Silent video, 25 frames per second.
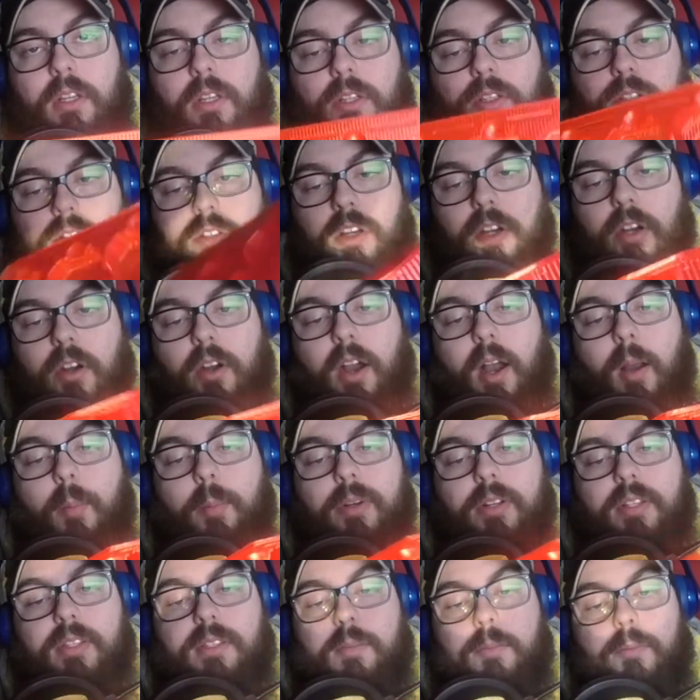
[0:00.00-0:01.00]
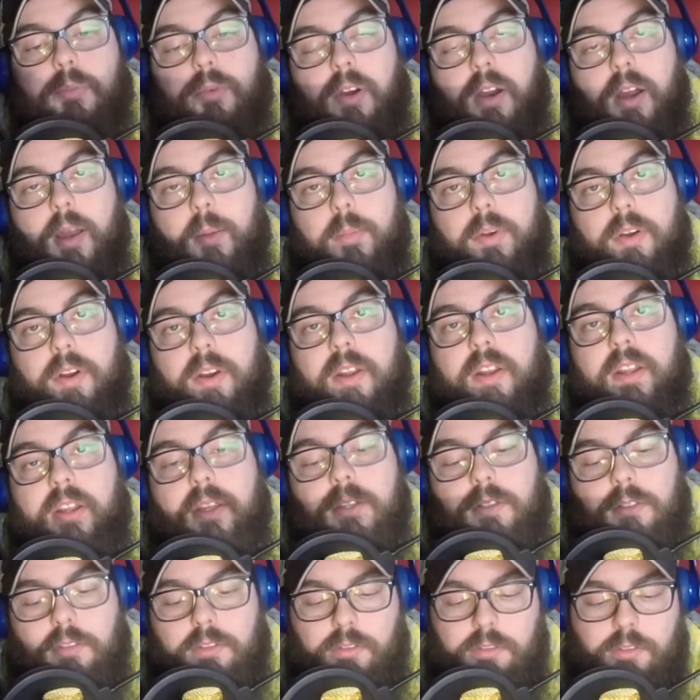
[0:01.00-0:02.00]
So I put some primer in it,
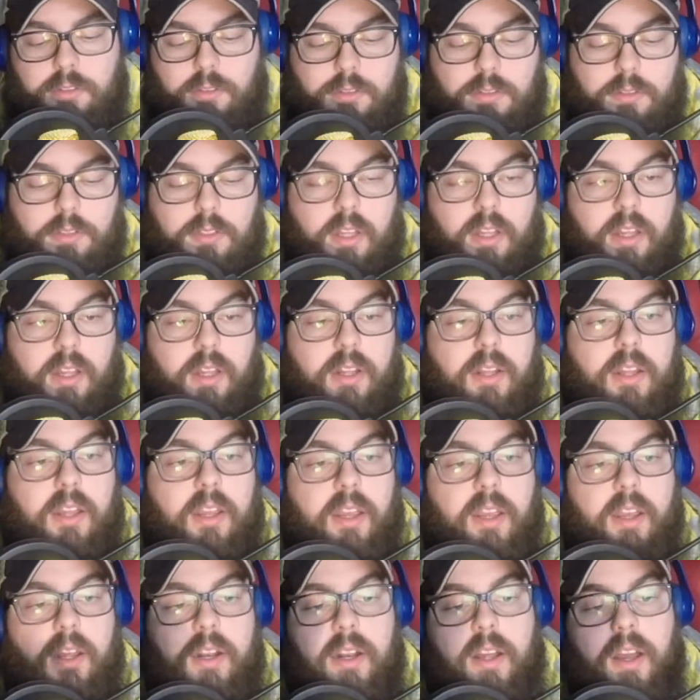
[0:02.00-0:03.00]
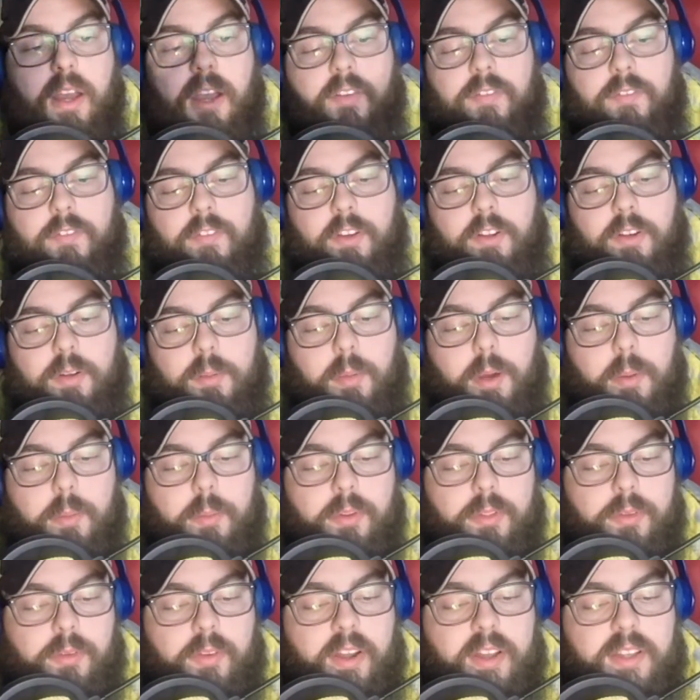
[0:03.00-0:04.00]
and then I filled them up
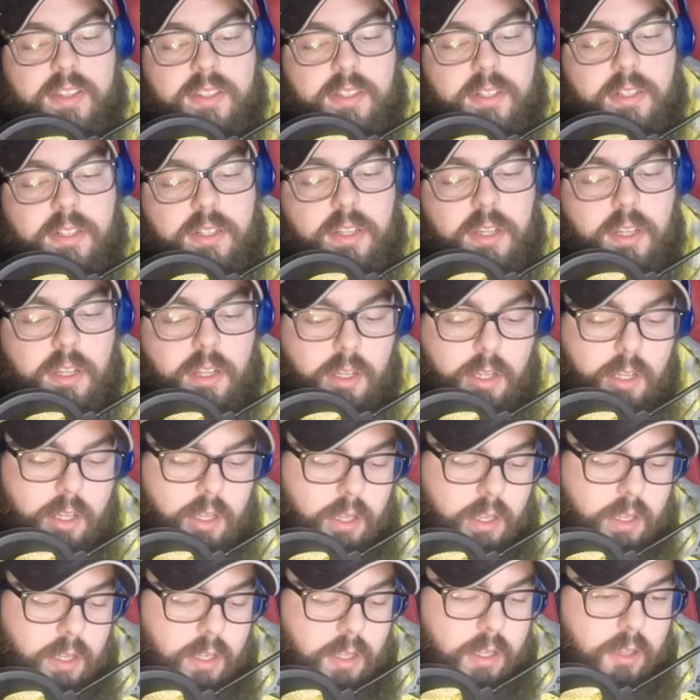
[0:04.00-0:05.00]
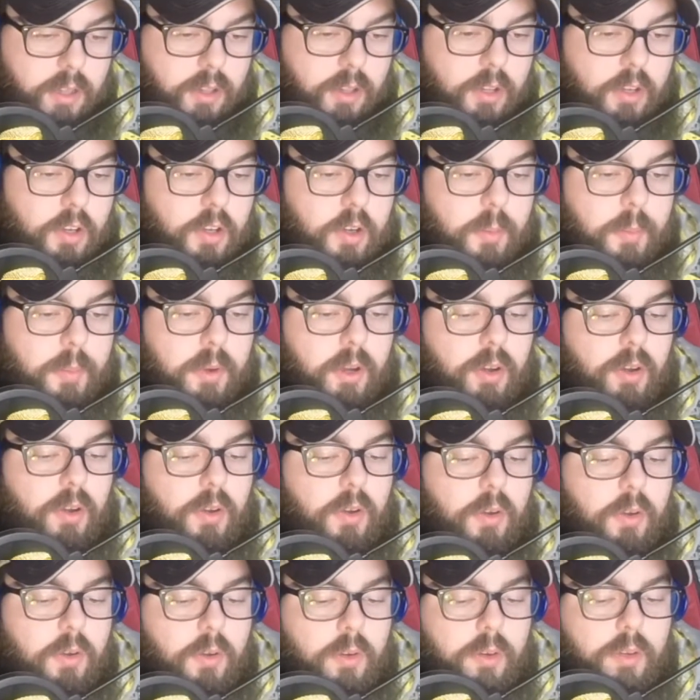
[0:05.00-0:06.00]
with resin. Lo and
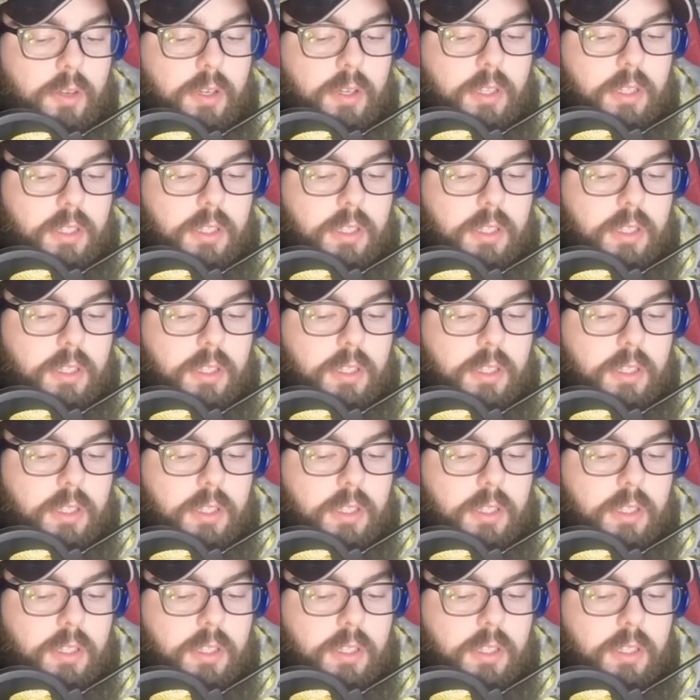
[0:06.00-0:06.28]
behold,